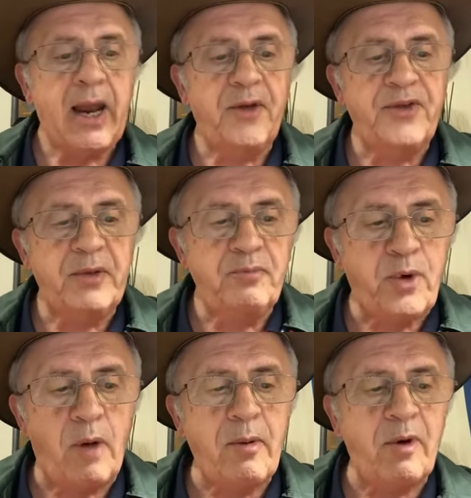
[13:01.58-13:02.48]
The
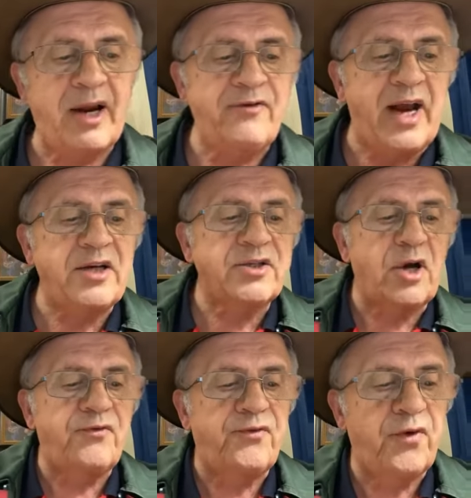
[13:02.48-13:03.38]
improbable adventures
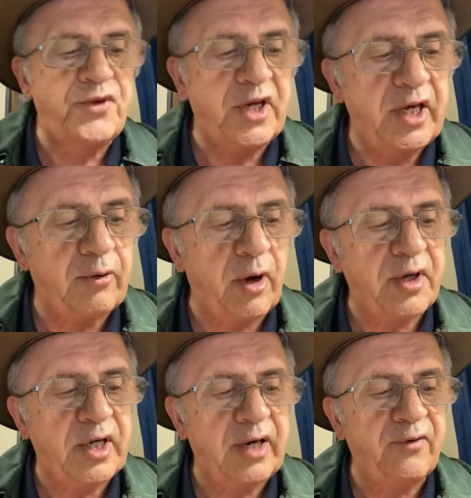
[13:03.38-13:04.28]
of the hero
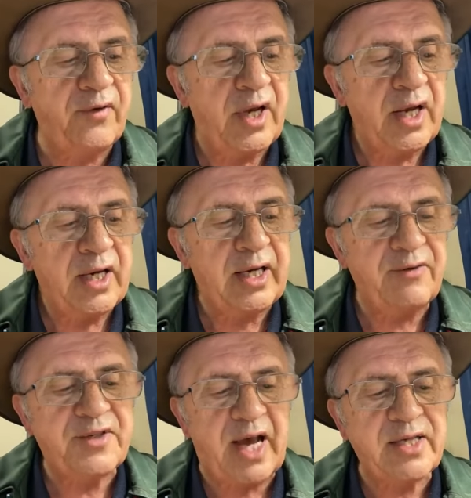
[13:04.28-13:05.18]
give,
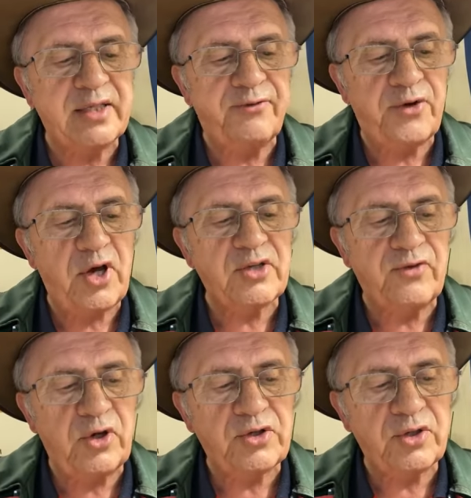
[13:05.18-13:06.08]
gives us the first
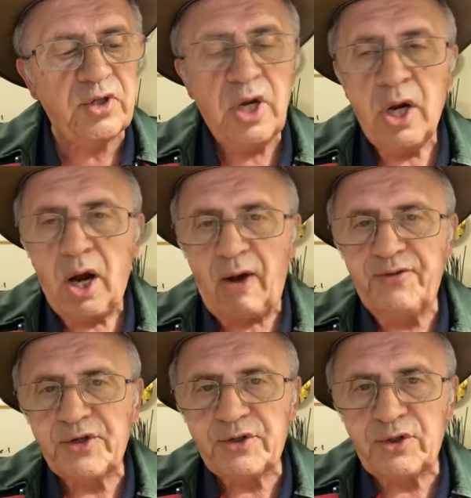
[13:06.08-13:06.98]
version of
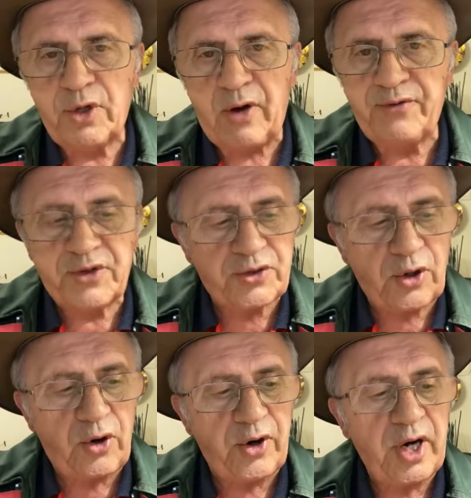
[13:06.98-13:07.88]
the, of the
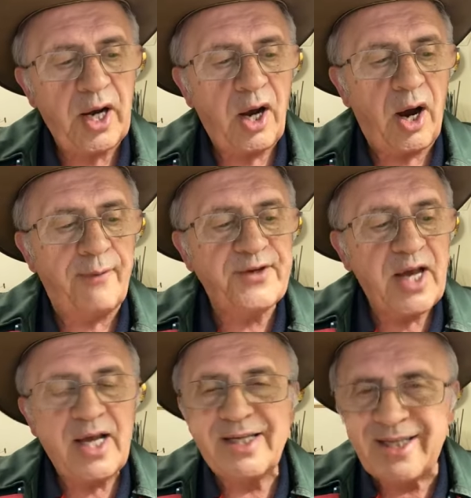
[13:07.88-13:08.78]
story of
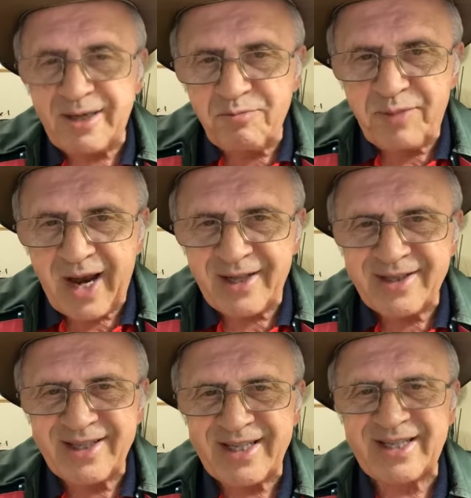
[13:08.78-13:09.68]
Sinbad
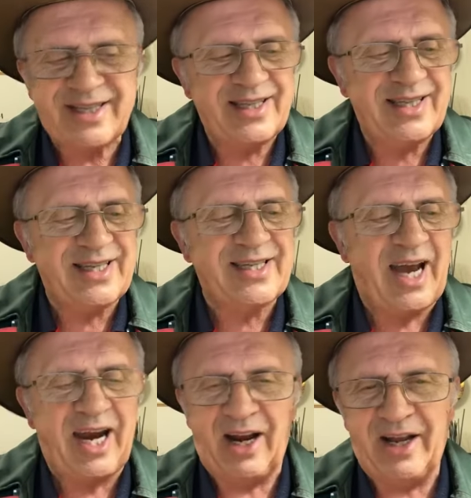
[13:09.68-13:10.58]
the, the
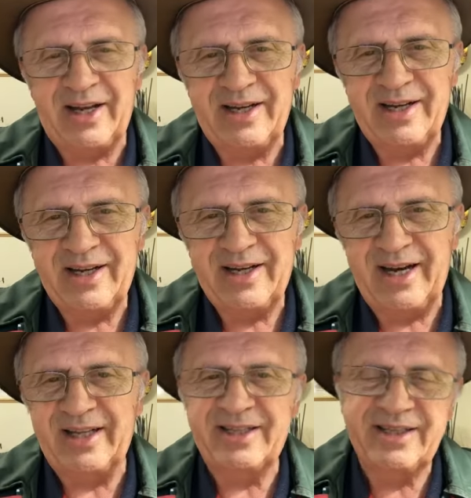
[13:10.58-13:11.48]
Sailor.
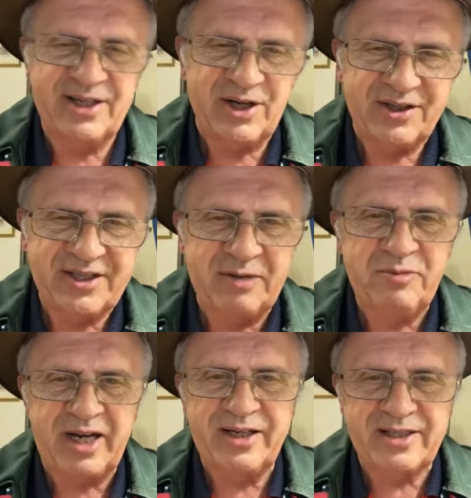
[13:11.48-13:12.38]
And, you know,
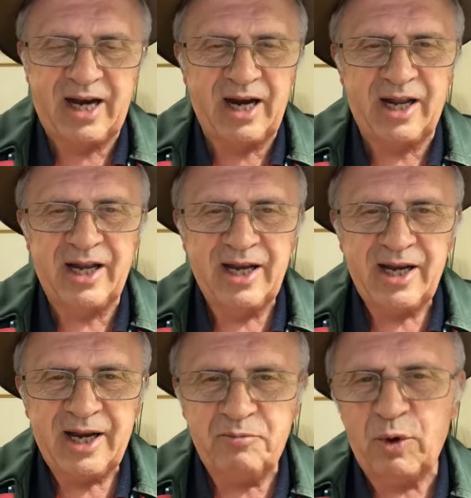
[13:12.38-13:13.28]
Sinbad the Sailor
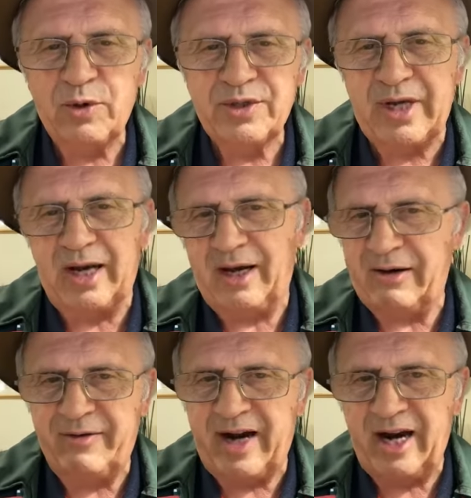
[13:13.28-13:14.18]
books are,
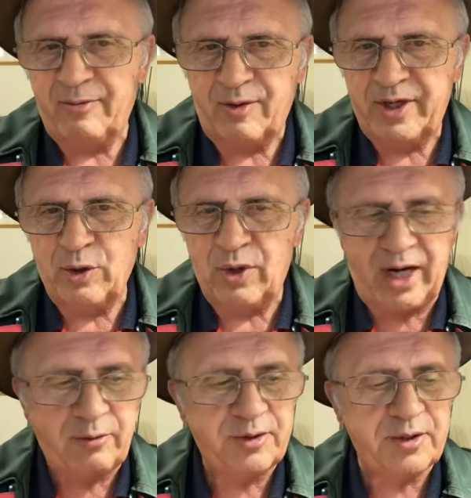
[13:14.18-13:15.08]
are available in all
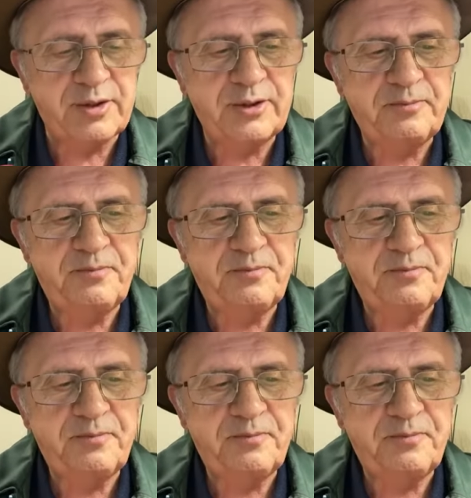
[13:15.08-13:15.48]
languages.